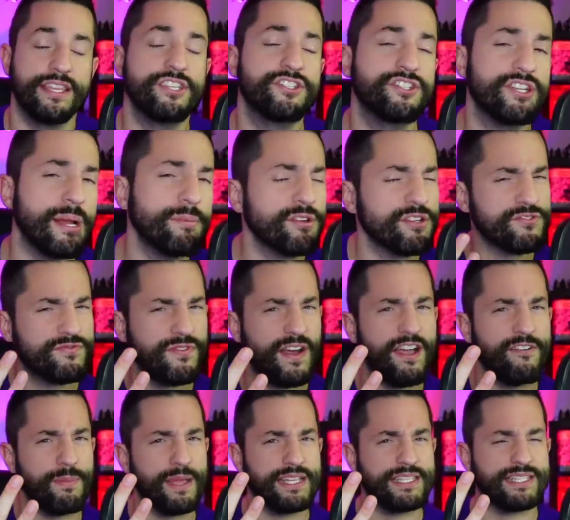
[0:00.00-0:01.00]
This chapter has
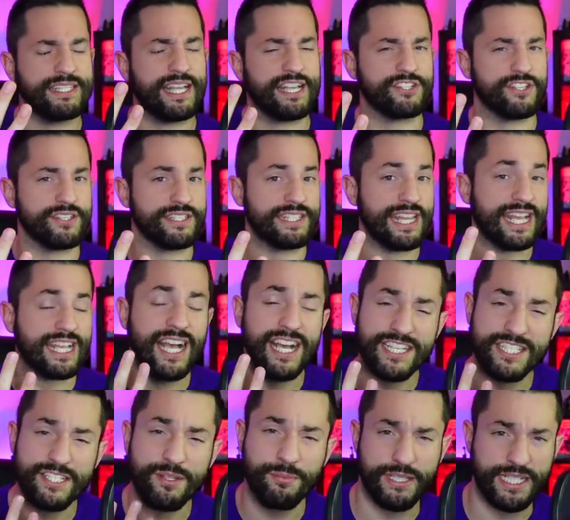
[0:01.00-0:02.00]
five main sections that
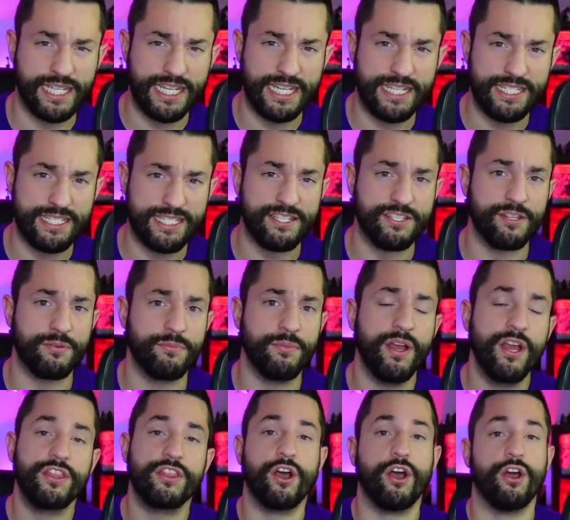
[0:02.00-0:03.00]
custom lineage system,
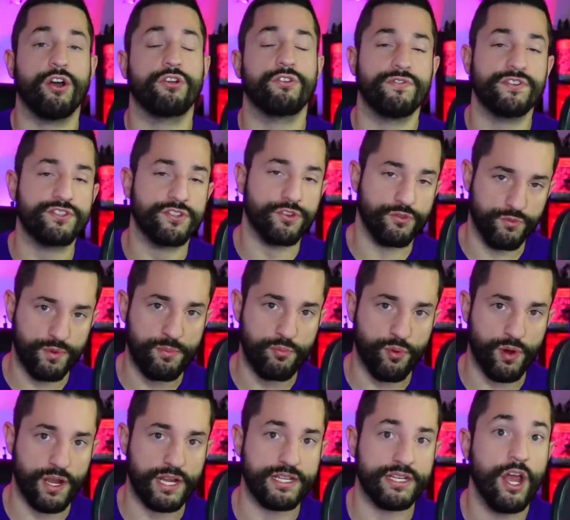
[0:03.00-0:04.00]
the artificer
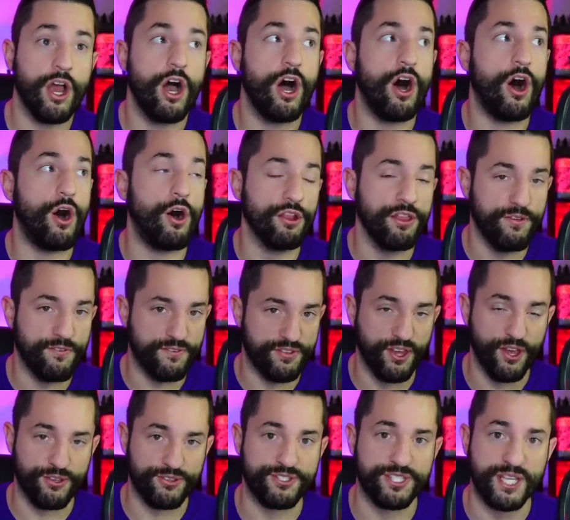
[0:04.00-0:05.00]
reprint, all of
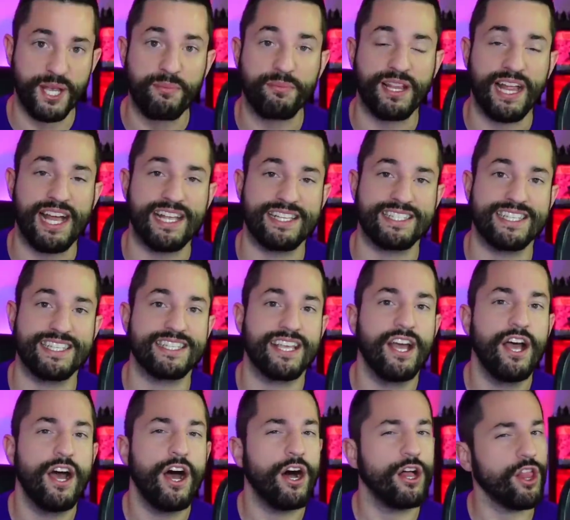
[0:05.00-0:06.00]
those subclasses,
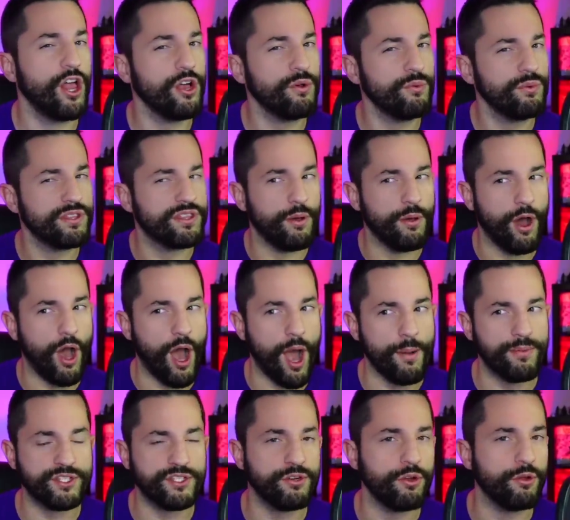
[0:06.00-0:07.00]
along with
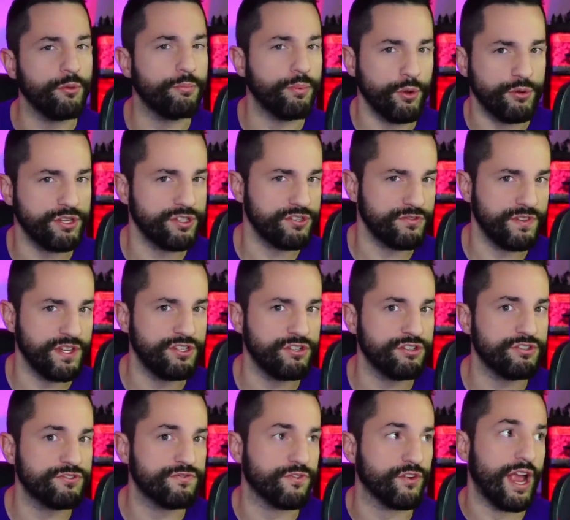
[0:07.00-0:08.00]
optional bonus
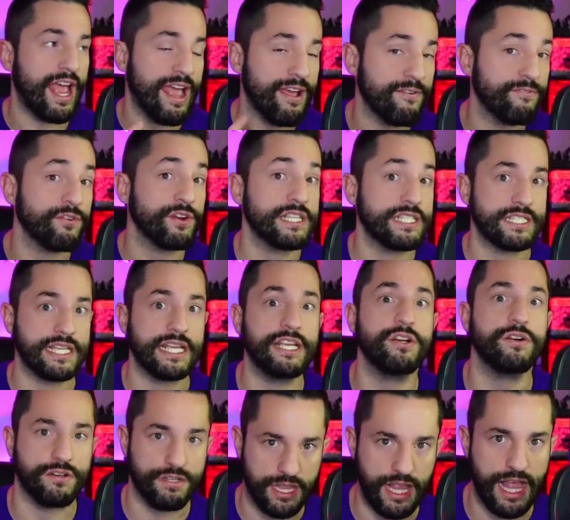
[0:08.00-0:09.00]
features for every
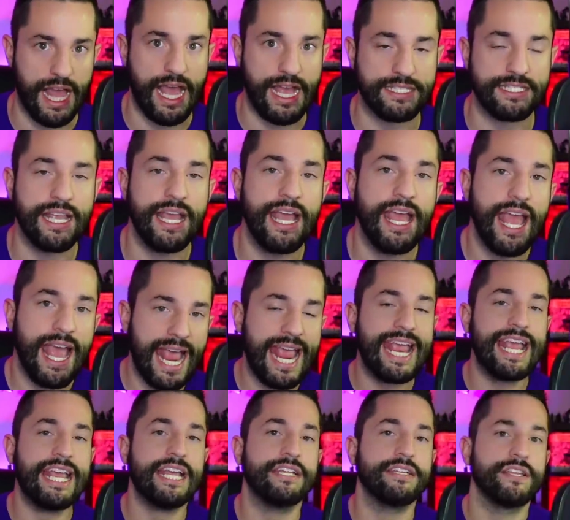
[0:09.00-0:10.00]
single class
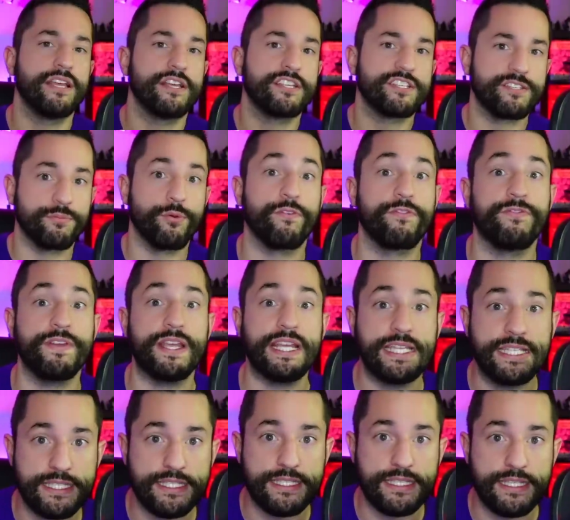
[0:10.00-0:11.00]
and some more
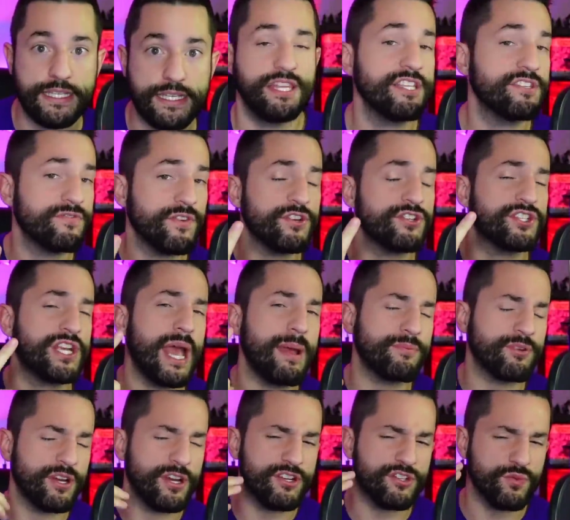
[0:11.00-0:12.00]
feats. This first
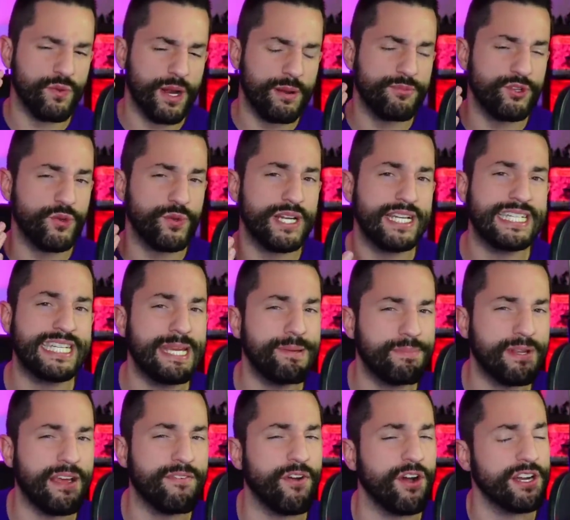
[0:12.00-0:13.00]
chapter here is what I'm doing a deep
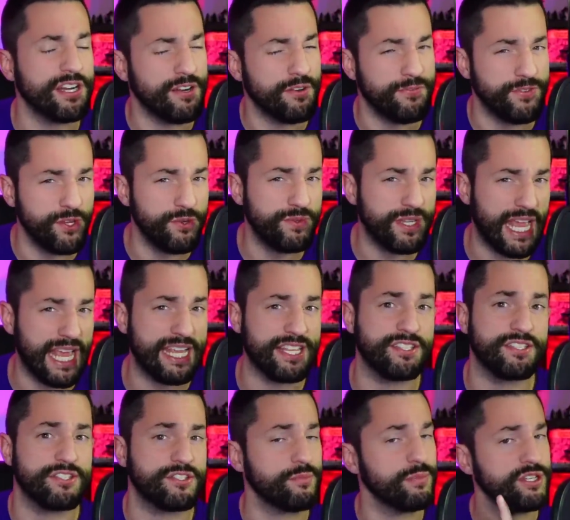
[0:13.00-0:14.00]
dive on in a few
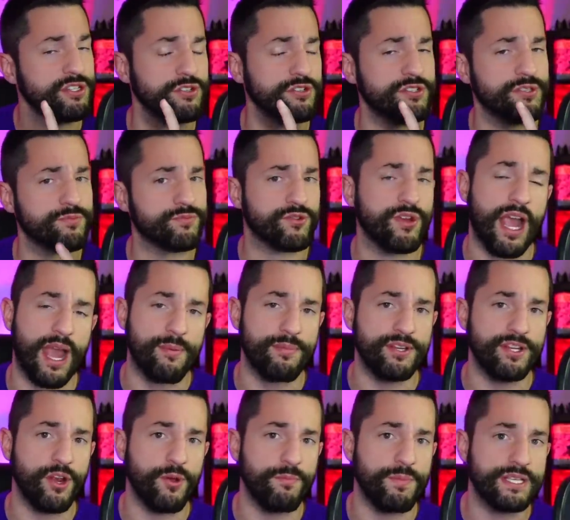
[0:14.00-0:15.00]
days, so make sure you subscribe and
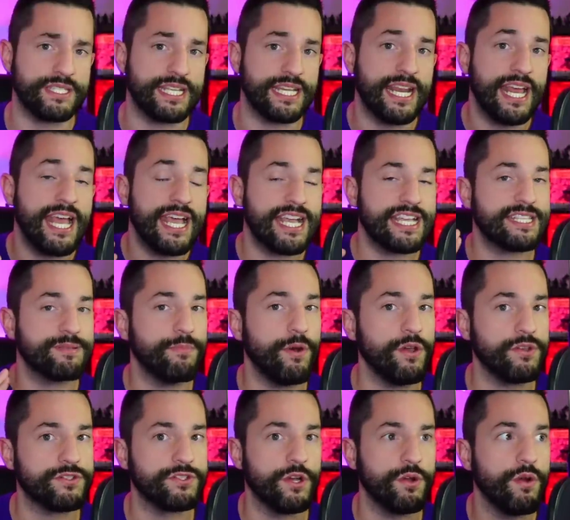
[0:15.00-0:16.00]
you don't miss it, because I'm
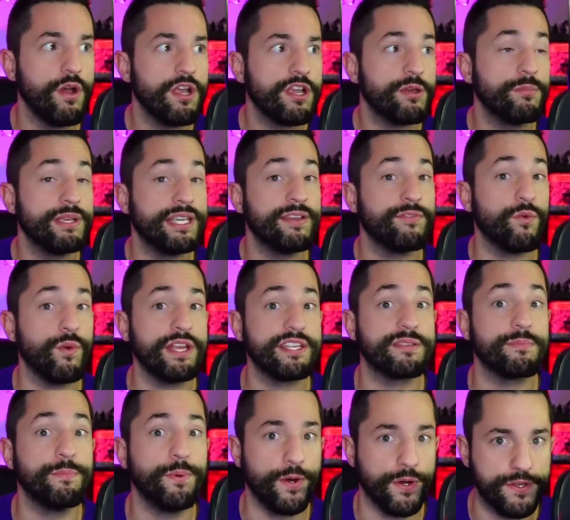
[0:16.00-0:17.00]
also going to be giving away
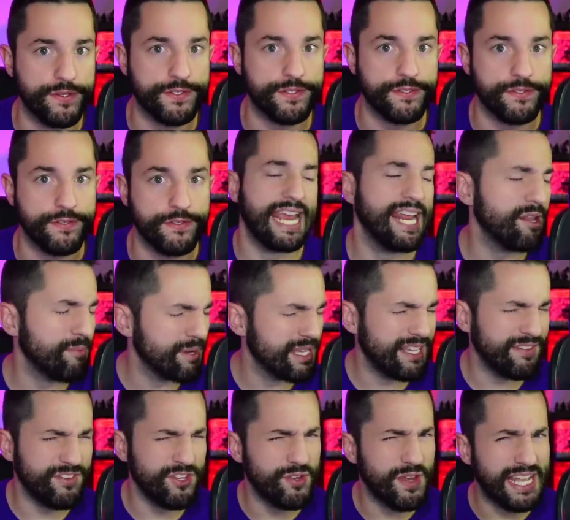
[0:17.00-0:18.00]
some books. And I'll be
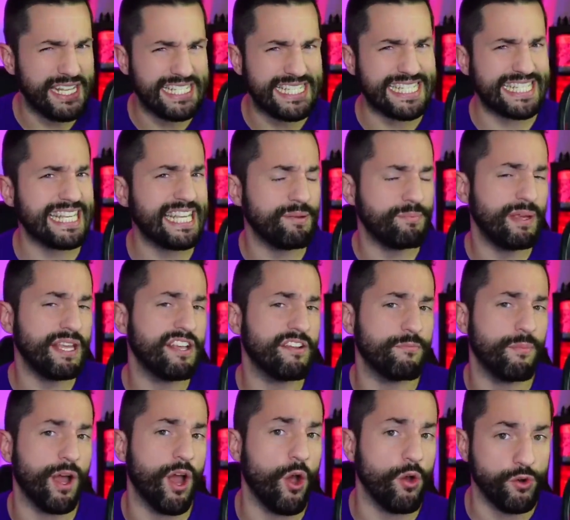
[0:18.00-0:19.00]
giving you guys a sneak peek of
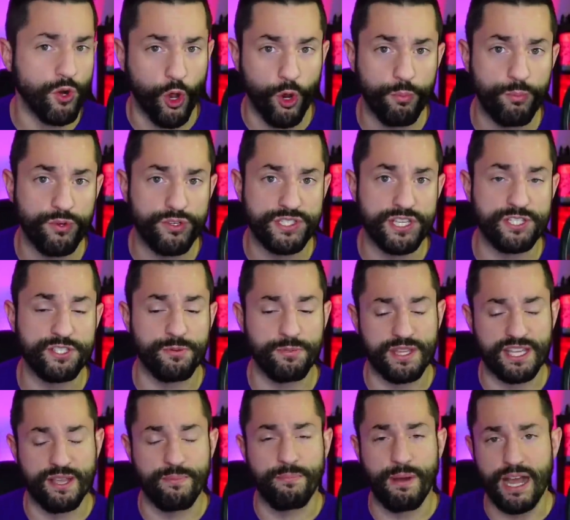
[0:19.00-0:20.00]
my own homebrew system
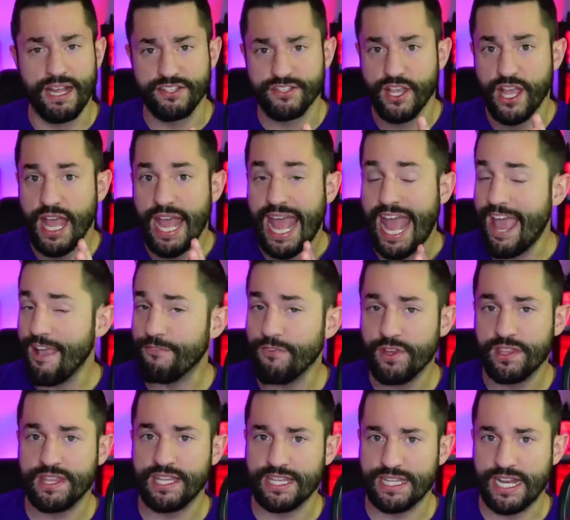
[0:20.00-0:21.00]
that combines
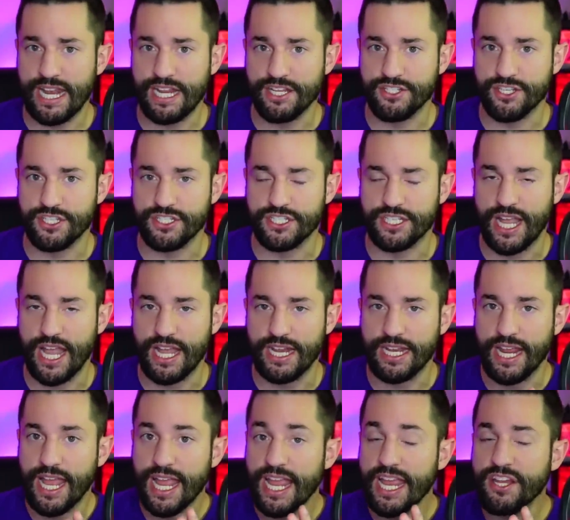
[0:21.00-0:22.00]
everything that I just
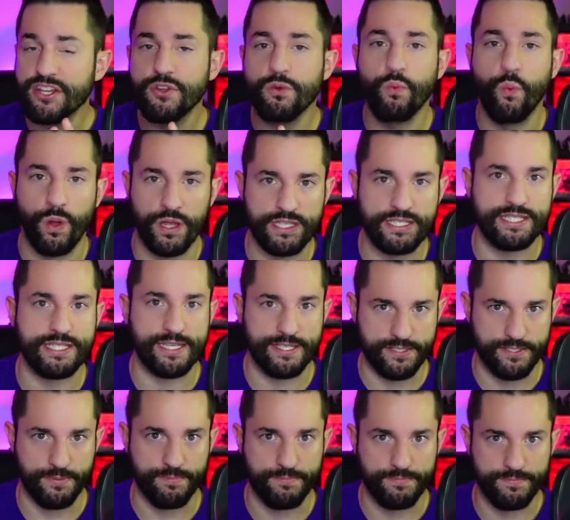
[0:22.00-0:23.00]
said into one
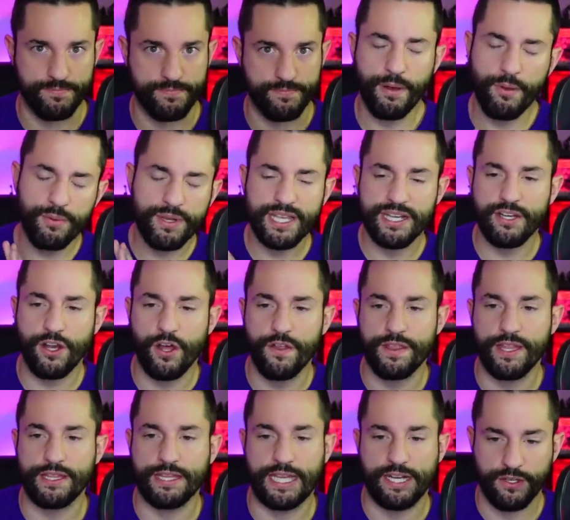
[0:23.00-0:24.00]
system. But we'll get into all
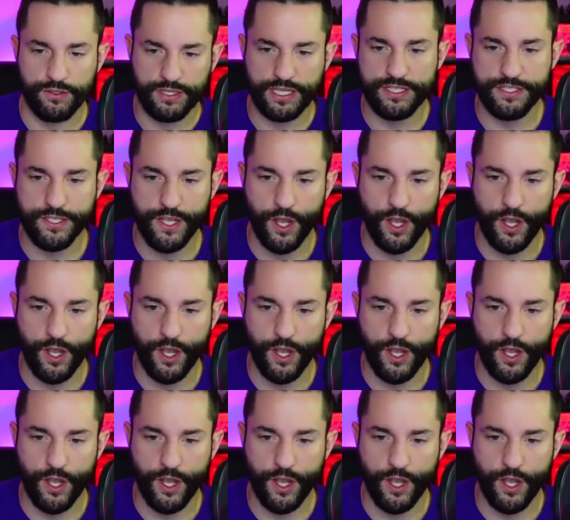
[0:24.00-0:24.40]
that later. Let's